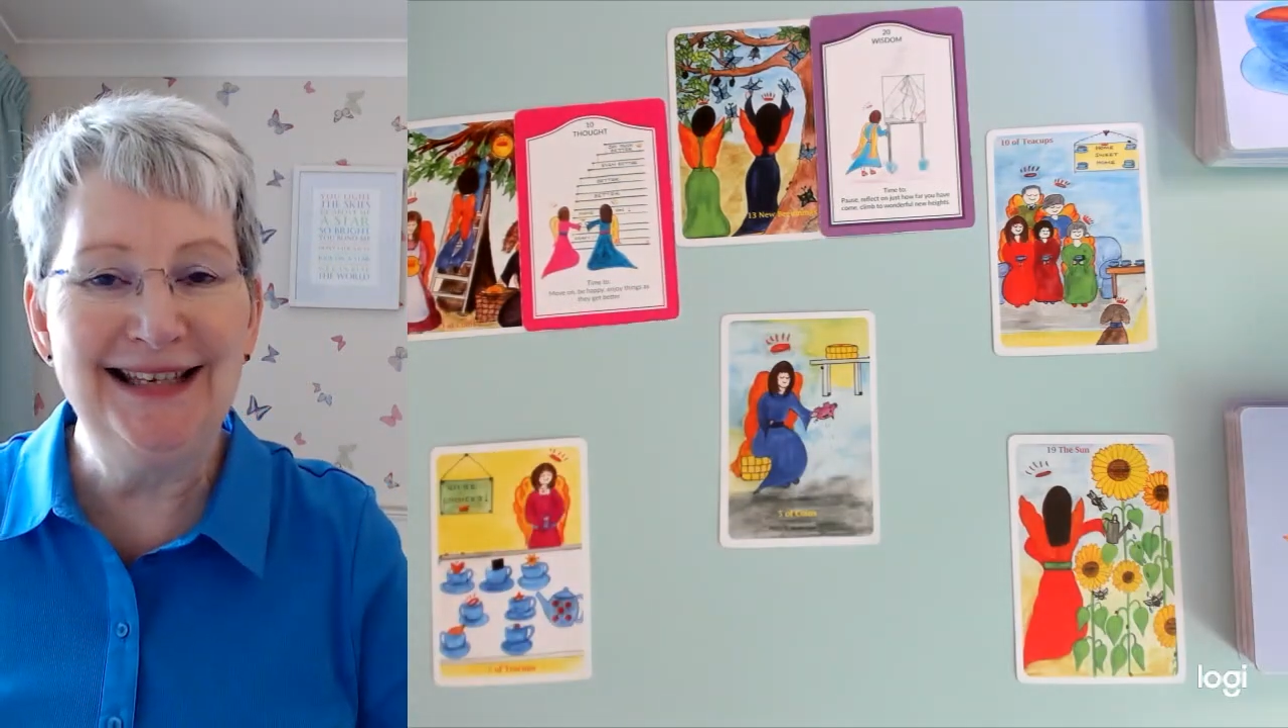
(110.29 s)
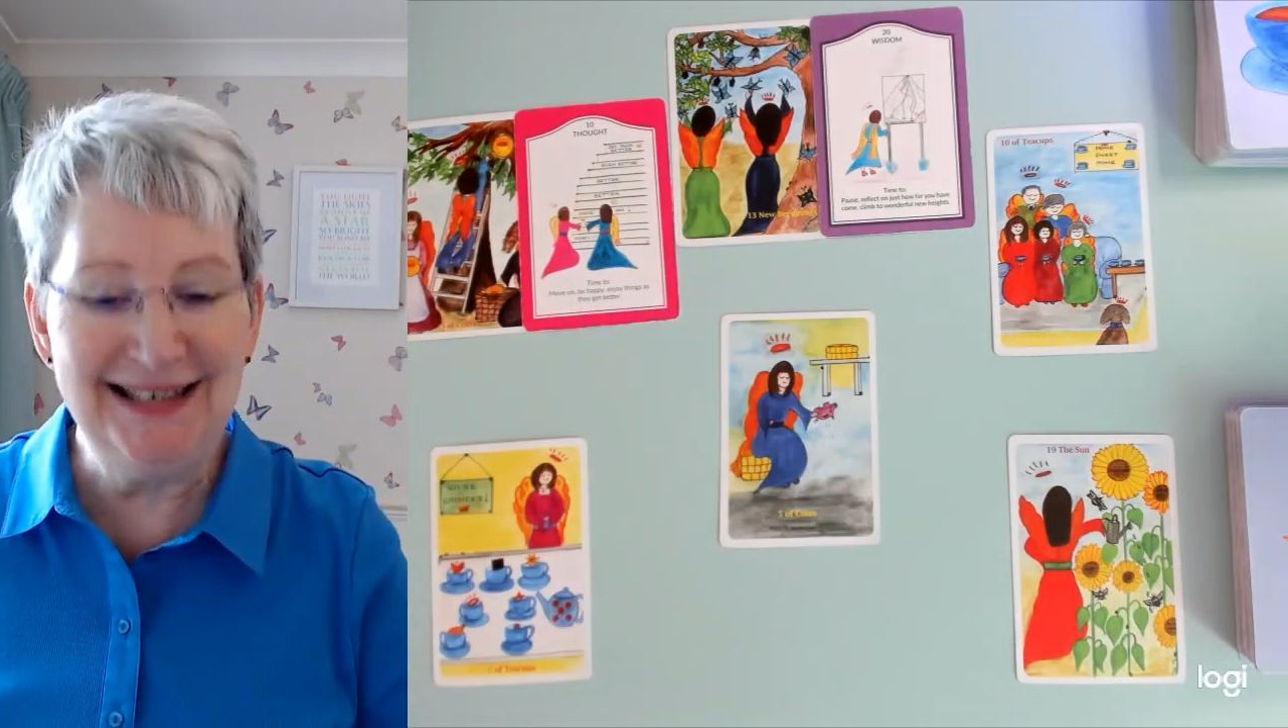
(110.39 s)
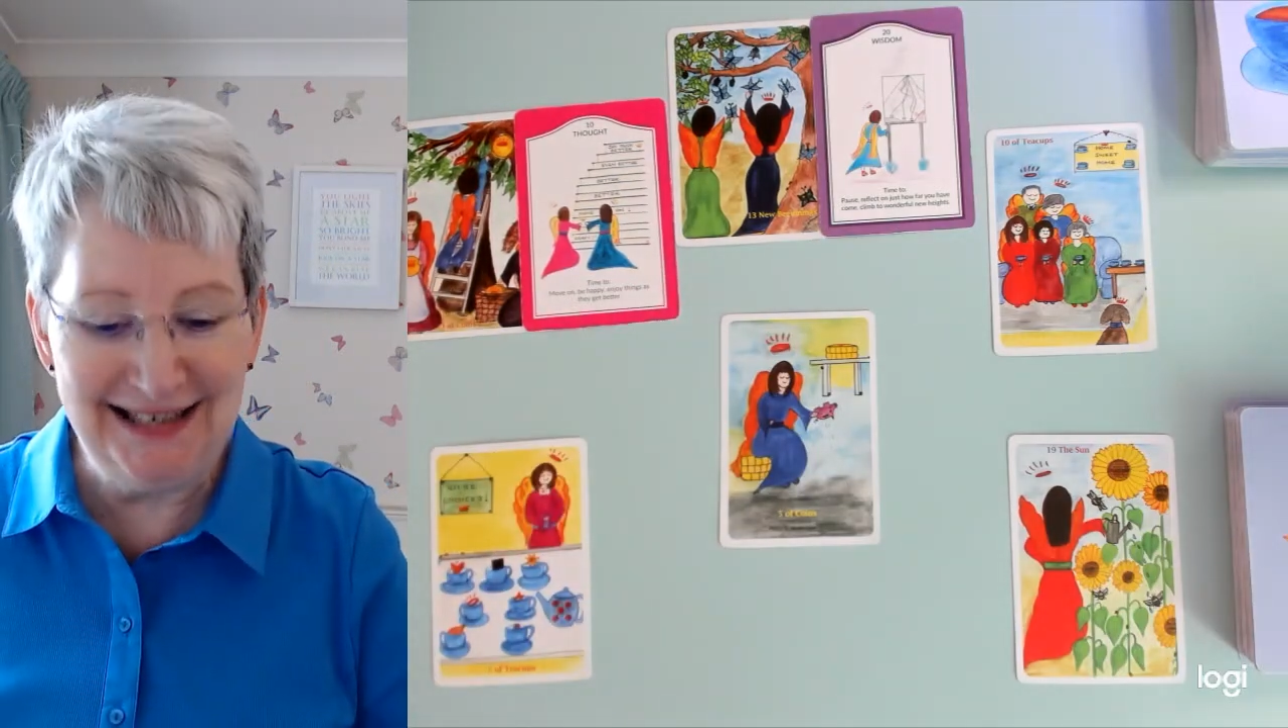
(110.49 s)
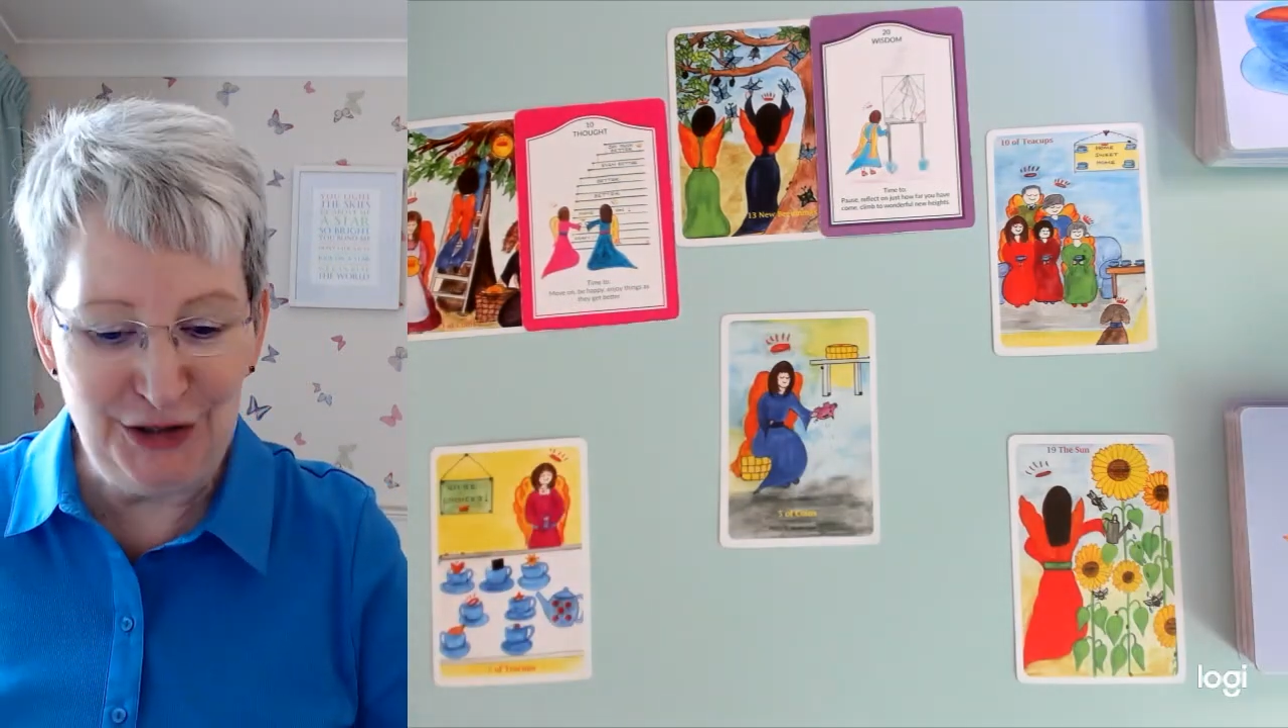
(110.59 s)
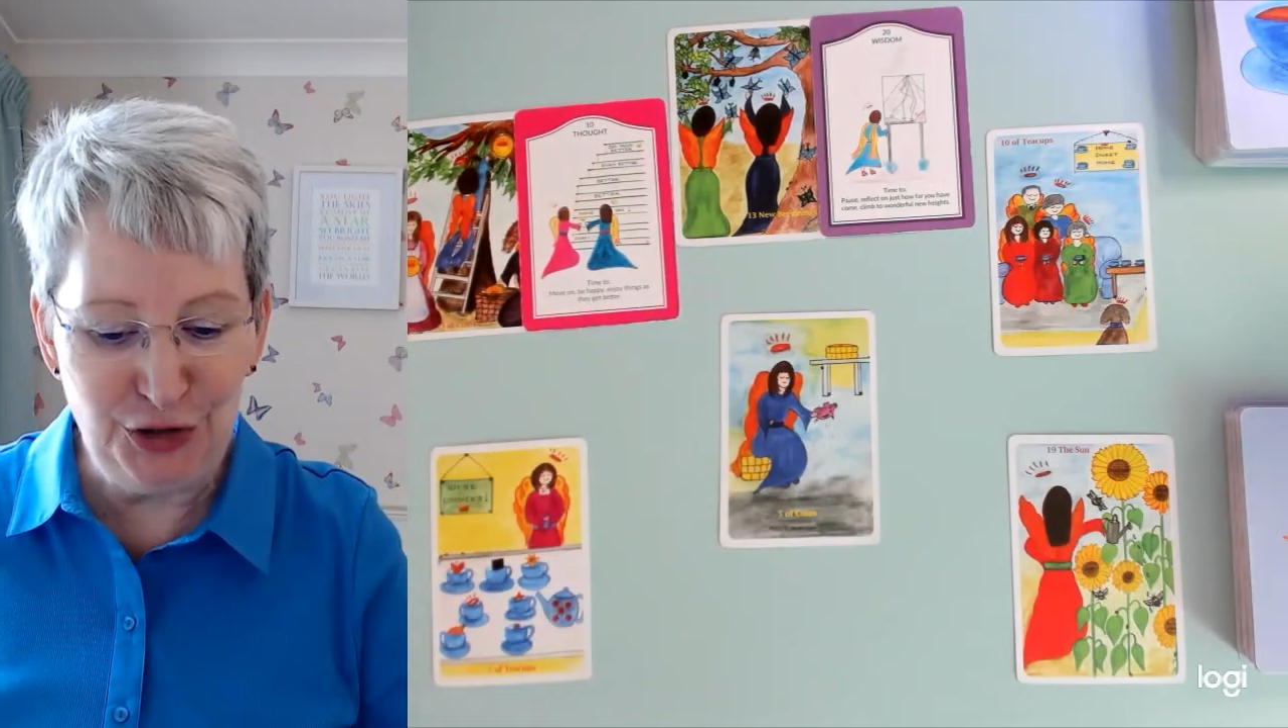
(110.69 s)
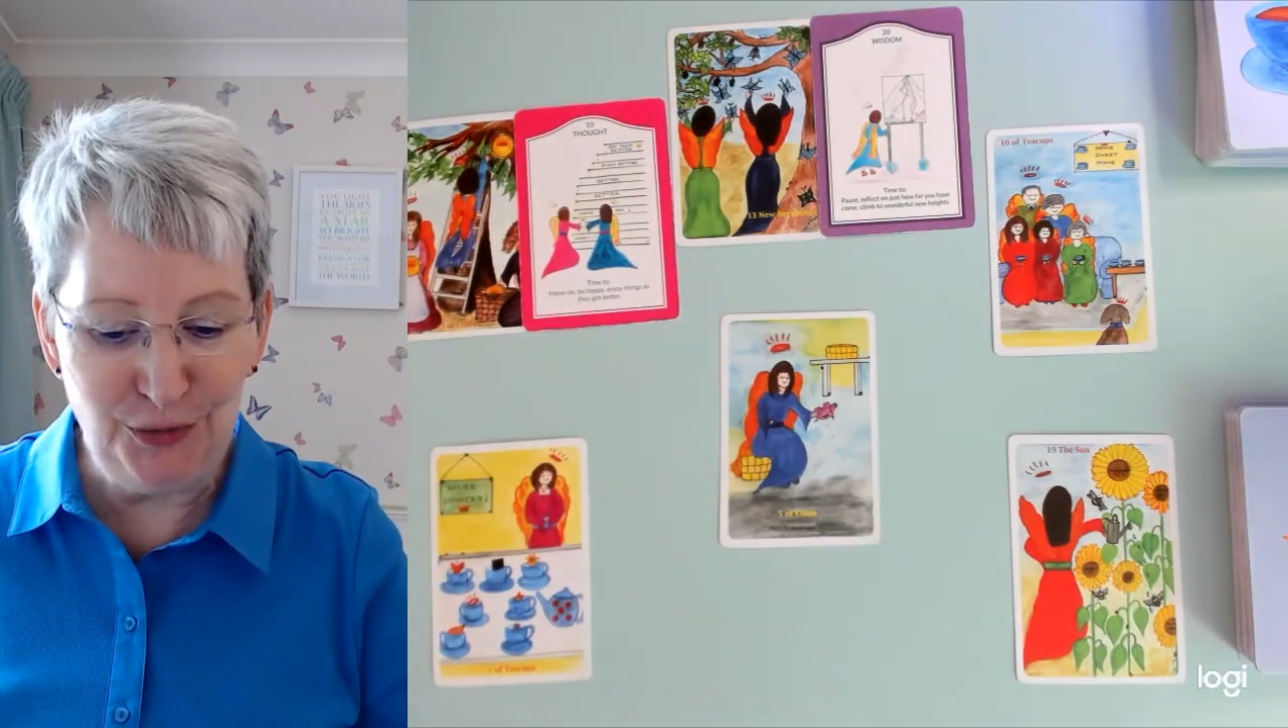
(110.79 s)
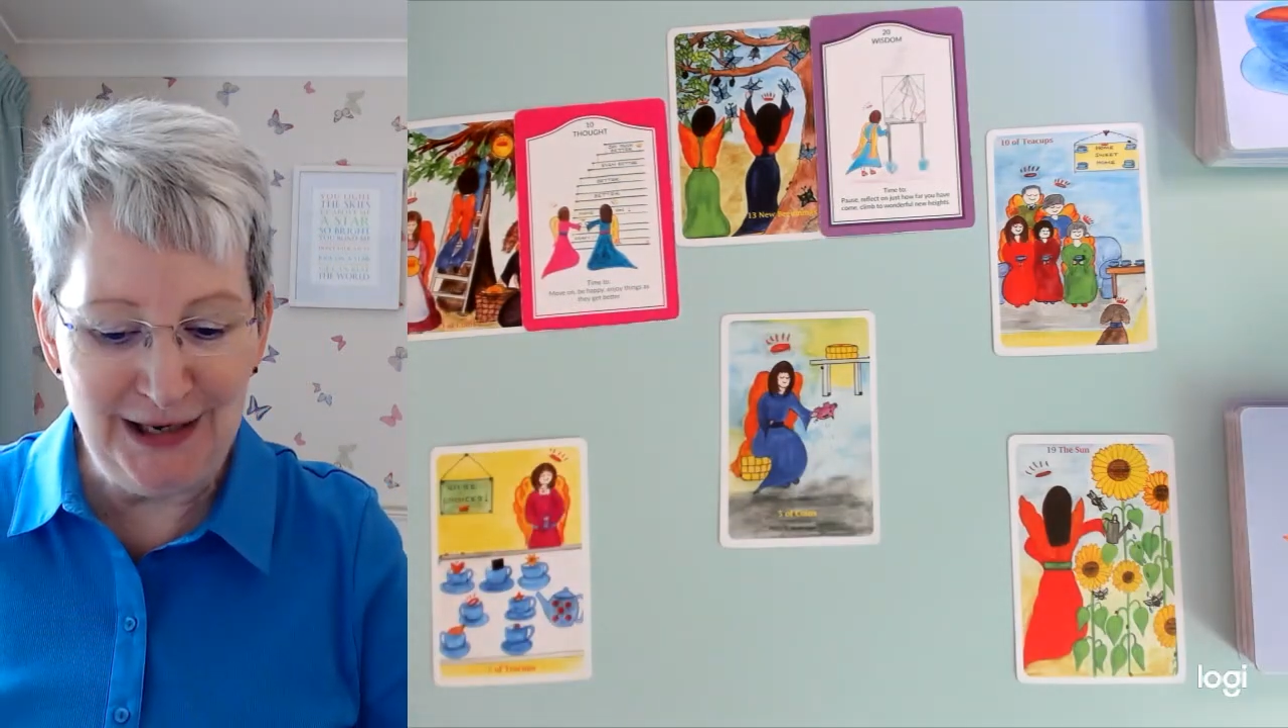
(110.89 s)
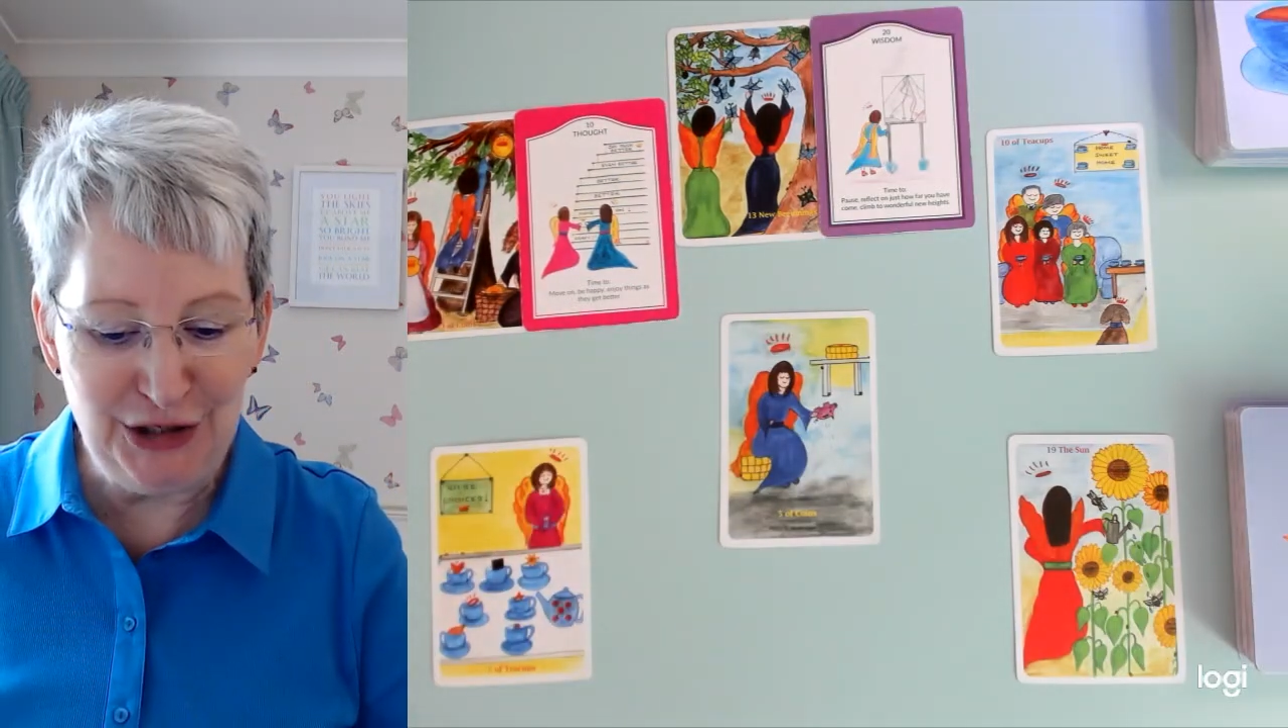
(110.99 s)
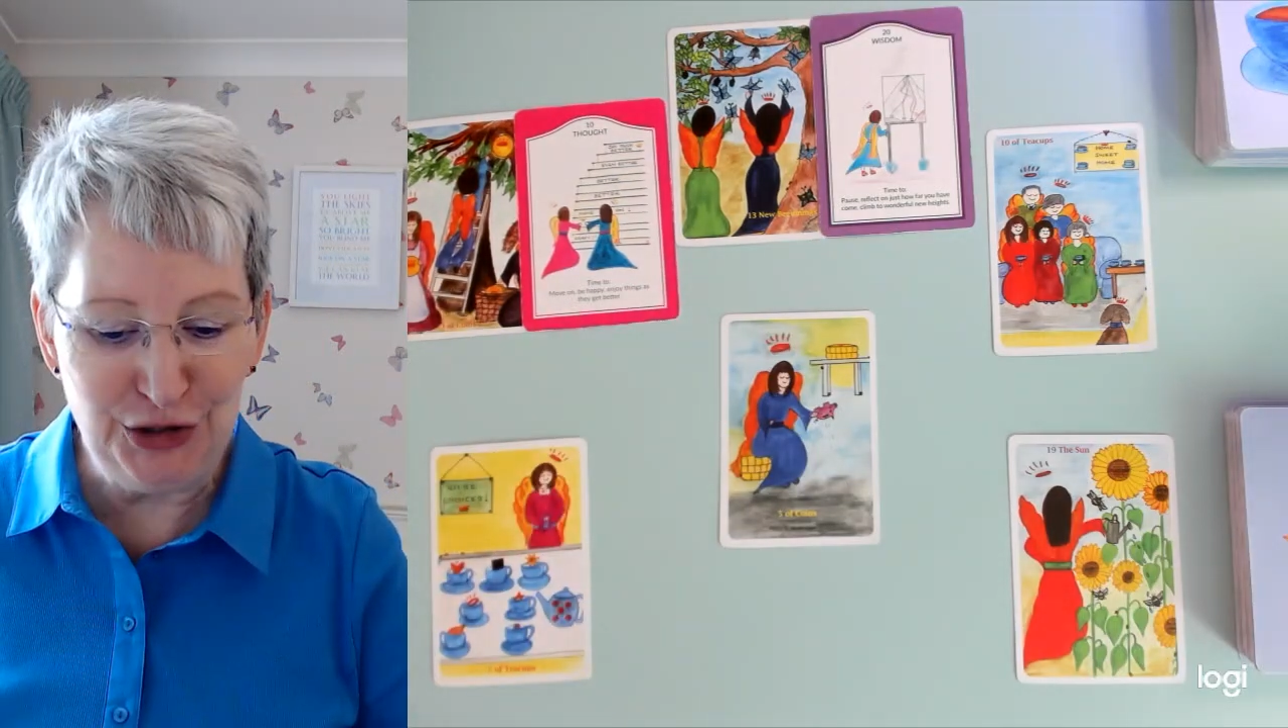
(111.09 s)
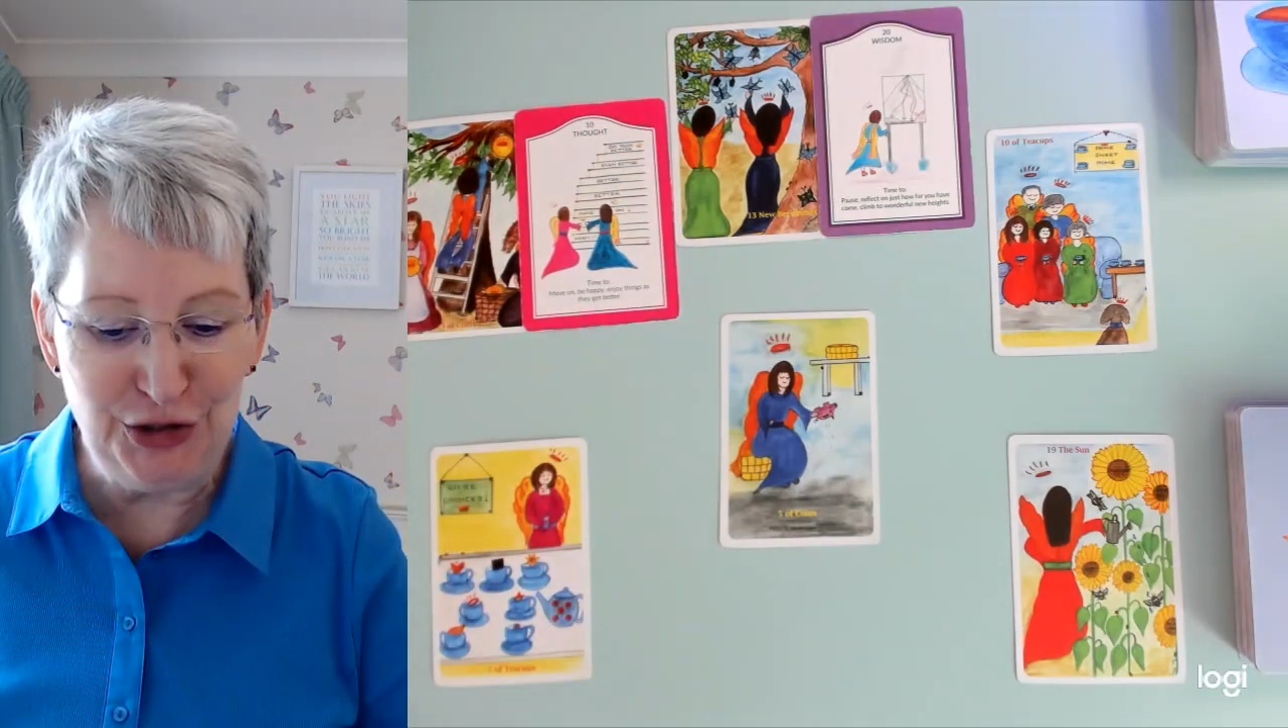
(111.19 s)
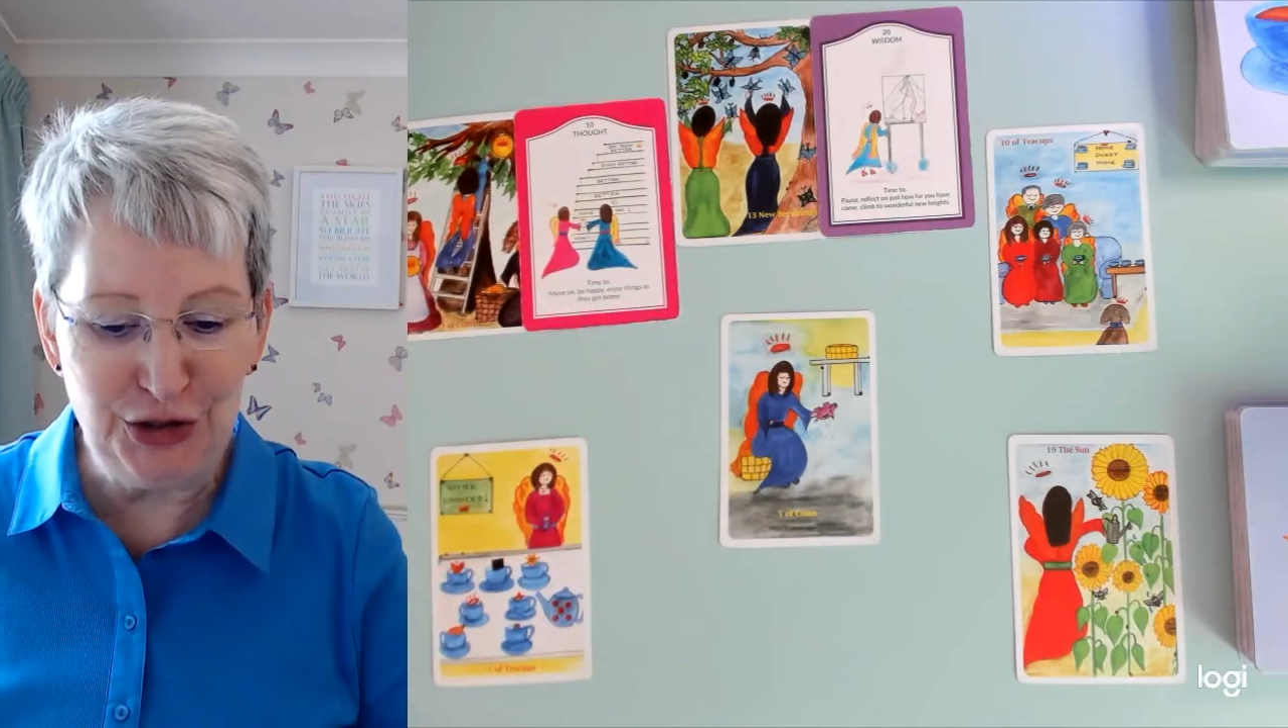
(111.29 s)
situation